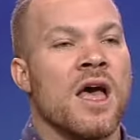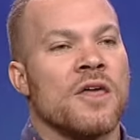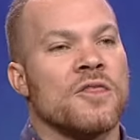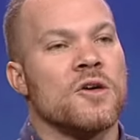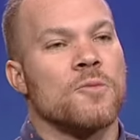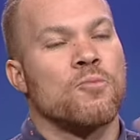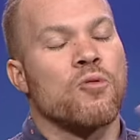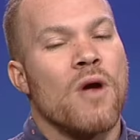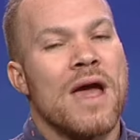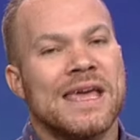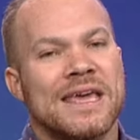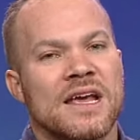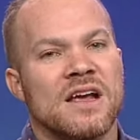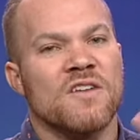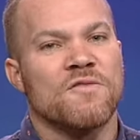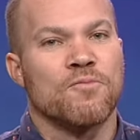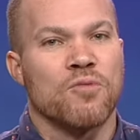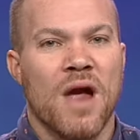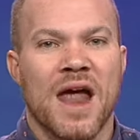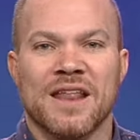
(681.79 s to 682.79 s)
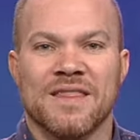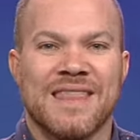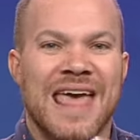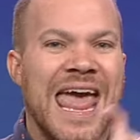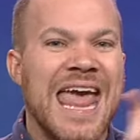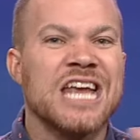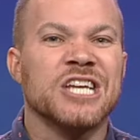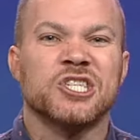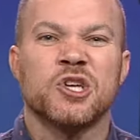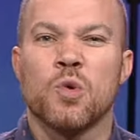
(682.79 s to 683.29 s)
The breaking of bread in
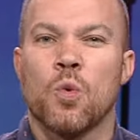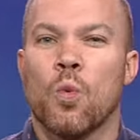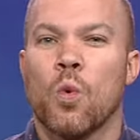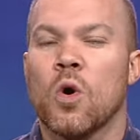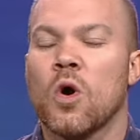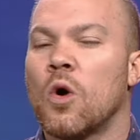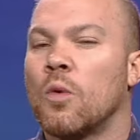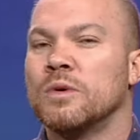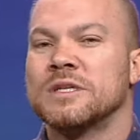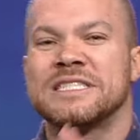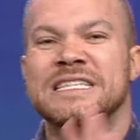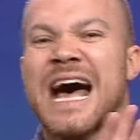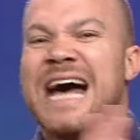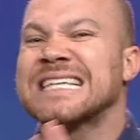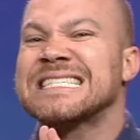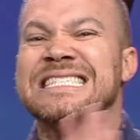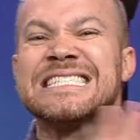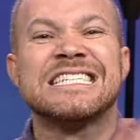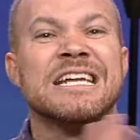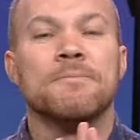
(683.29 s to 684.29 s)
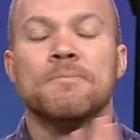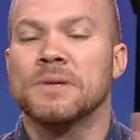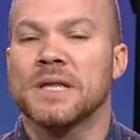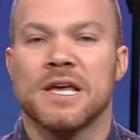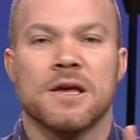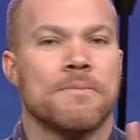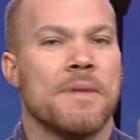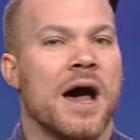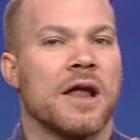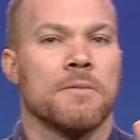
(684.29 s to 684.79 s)
the ancient world was not
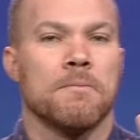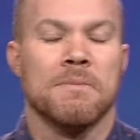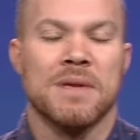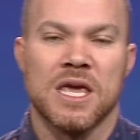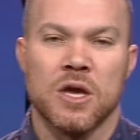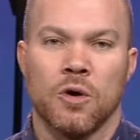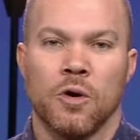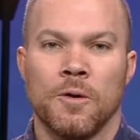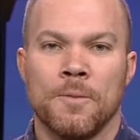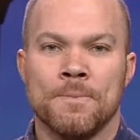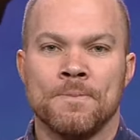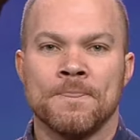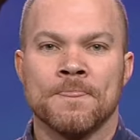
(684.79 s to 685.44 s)
simply about a meal.